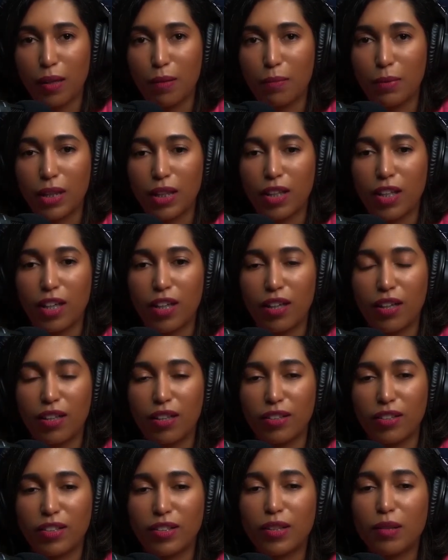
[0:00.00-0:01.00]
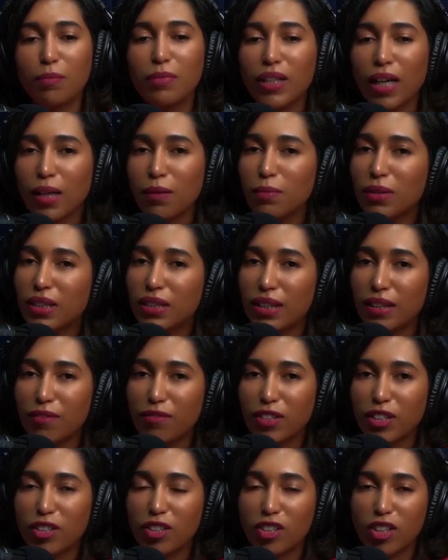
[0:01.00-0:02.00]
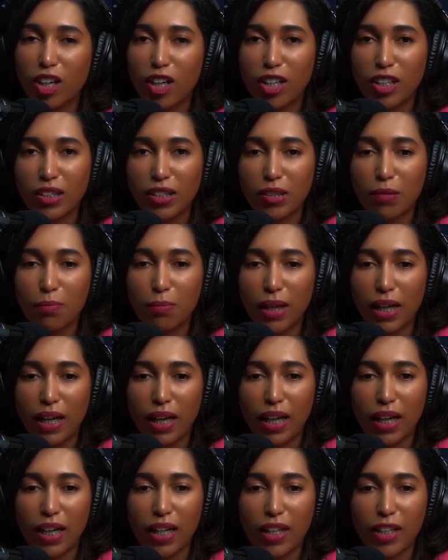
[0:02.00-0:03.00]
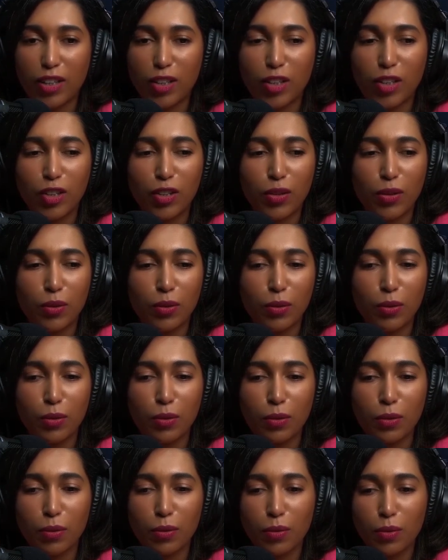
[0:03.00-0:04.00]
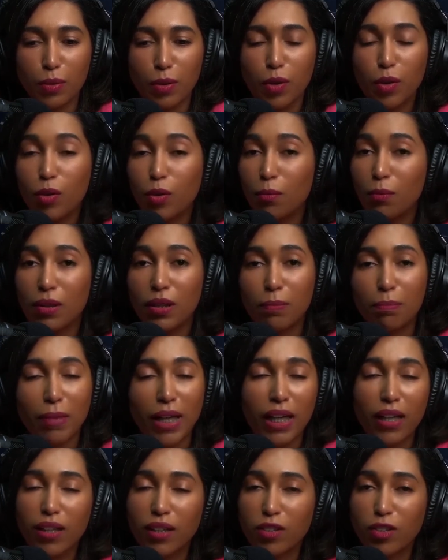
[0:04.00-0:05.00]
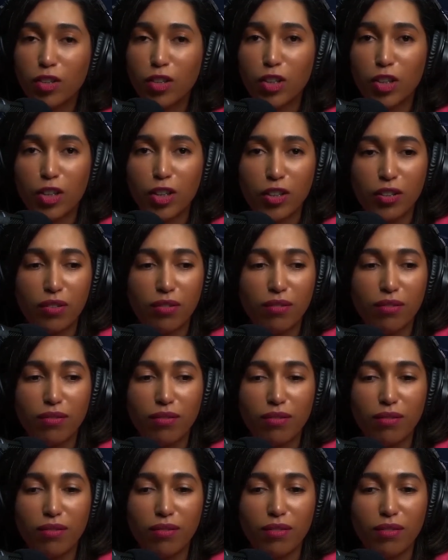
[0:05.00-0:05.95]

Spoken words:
because sometimes it even starts by "to whom it may concern."